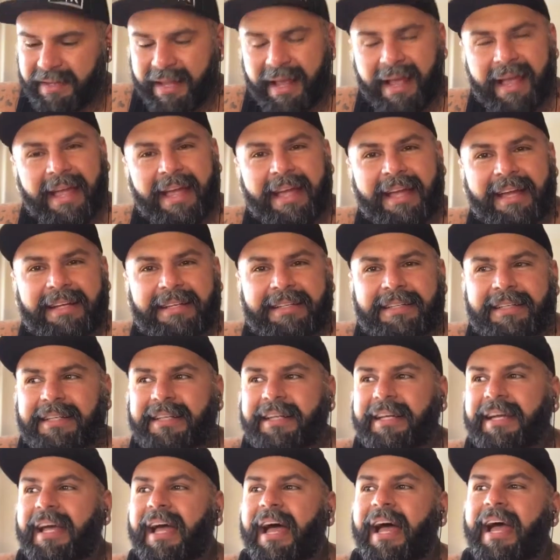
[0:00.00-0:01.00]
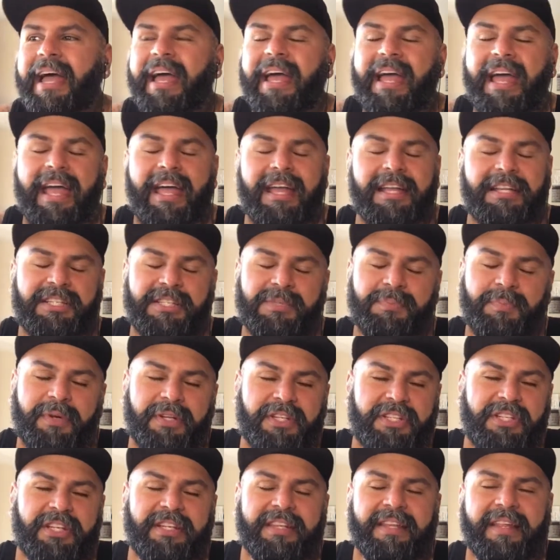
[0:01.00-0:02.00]
And it just
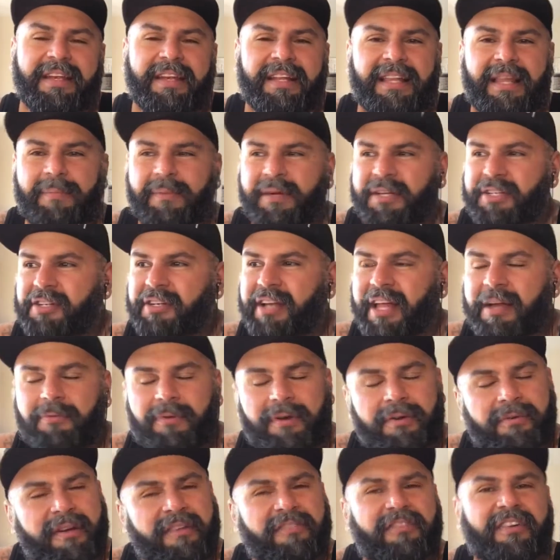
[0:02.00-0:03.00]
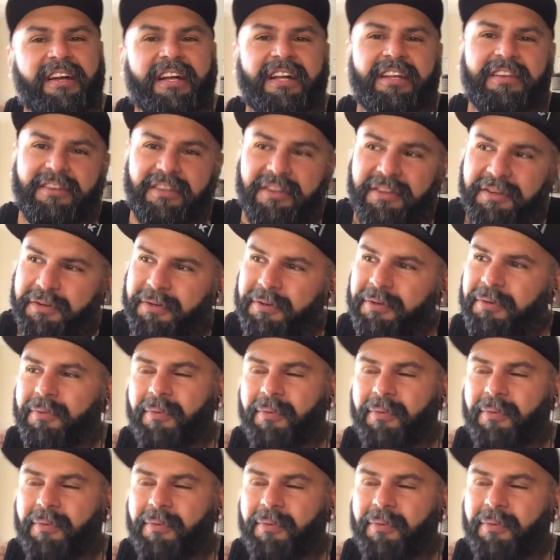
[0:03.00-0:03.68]
puts you in the dilemma because you're like, what do I fucking do?